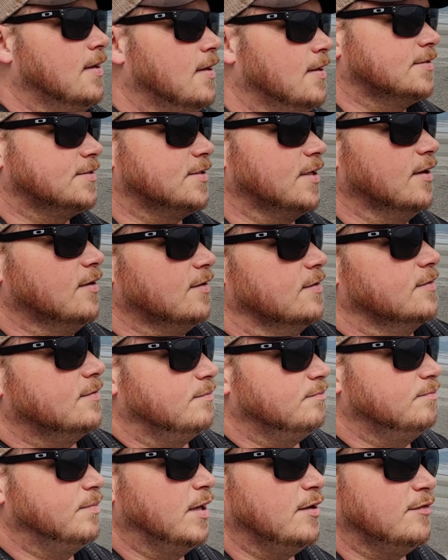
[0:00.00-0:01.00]
So,
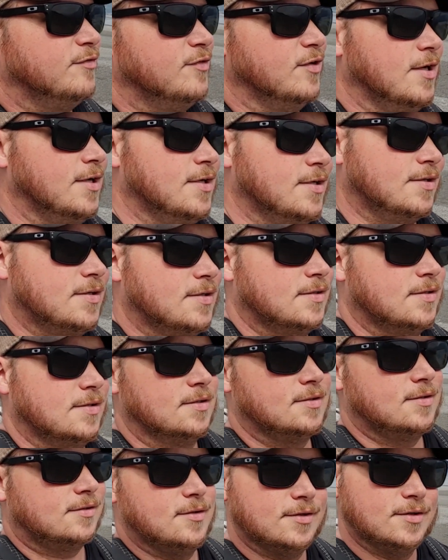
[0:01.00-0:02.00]
barefoot,
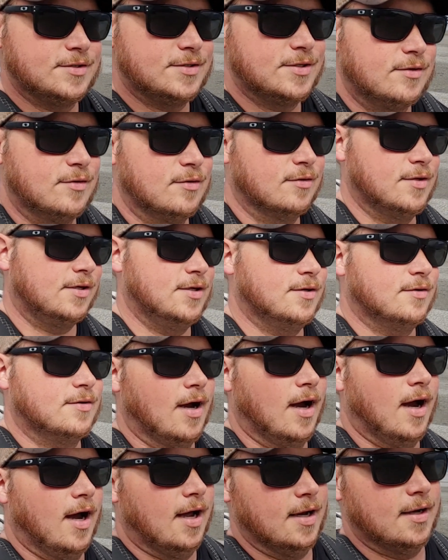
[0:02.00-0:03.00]
cruising through the
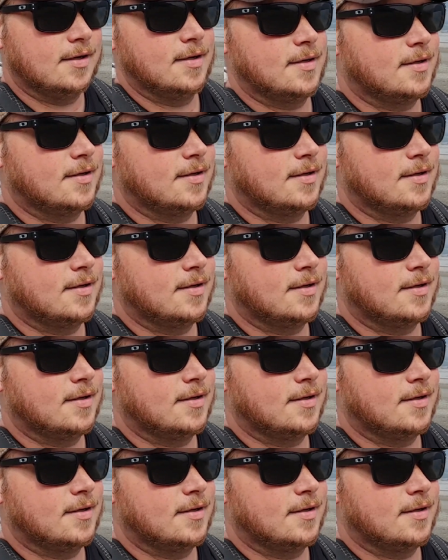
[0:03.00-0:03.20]
Yukon.